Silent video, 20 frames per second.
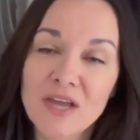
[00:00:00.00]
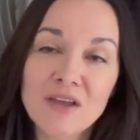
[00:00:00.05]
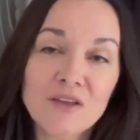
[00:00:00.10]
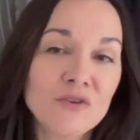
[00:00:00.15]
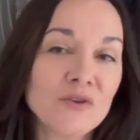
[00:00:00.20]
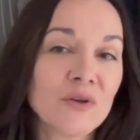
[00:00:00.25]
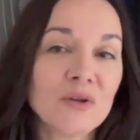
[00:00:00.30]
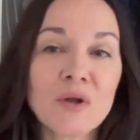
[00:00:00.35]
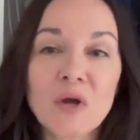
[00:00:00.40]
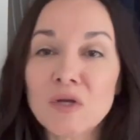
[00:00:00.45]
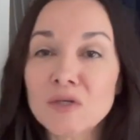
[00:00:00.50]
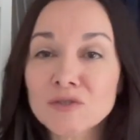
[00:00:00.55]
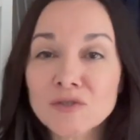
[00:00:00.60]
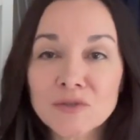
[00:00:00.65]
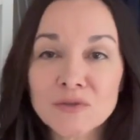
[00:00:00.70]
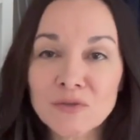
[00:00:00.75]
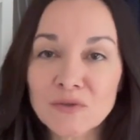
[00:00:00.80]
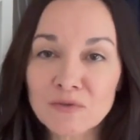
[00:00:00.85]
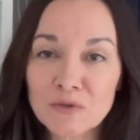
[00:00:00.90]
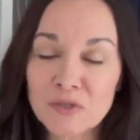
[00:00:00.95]
You can also,
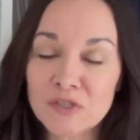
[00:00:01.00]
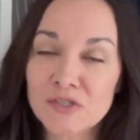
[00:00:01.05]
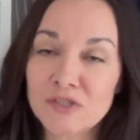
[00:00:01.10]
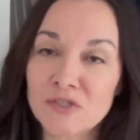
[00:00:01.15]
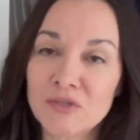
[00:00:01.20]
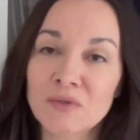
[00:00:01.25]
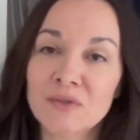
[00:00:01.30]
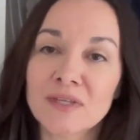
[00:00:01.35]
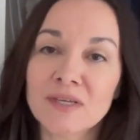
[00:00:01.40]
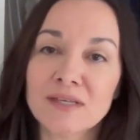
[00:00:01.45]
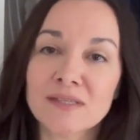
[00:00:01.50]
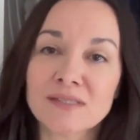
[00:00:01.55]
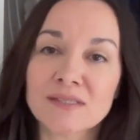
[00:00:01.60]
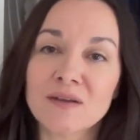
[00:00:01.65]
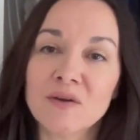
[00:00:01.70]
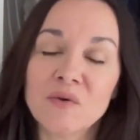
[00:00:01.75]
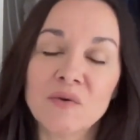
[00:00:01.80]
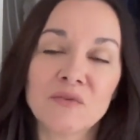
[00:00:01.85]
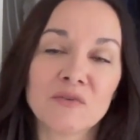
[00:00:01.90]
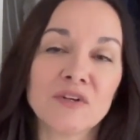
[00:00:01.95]
of course, do this
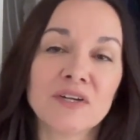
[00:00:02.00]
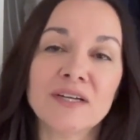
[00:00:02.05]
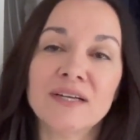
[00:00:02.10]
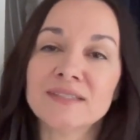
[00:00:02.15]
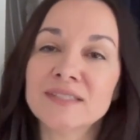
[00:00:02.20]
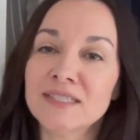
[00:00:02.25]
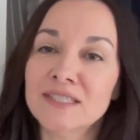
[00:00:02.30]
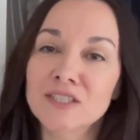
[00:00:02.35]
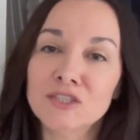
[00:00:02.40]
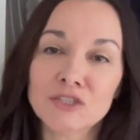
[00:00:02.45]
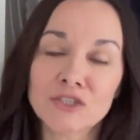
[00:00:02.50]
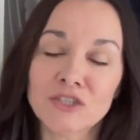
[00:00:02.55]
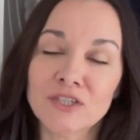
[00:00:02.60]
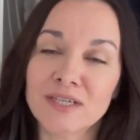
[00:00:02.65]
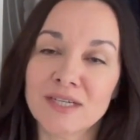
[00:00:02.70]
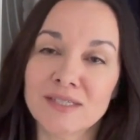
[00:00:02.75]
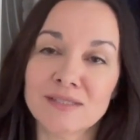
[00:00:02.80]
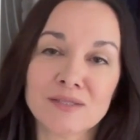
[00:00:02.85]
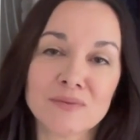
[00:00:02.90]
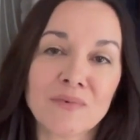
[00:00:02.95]
over a t-shirt
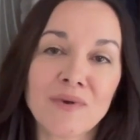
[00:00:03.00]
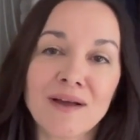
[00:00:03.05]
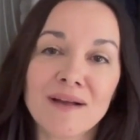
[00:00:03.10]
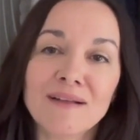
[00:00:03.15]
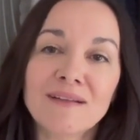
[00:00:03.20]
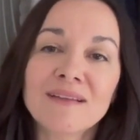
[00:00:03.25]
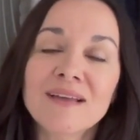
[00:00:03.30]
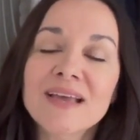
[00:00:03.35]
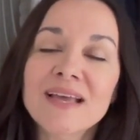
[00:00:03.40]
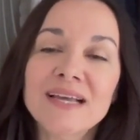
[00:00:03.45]
as well.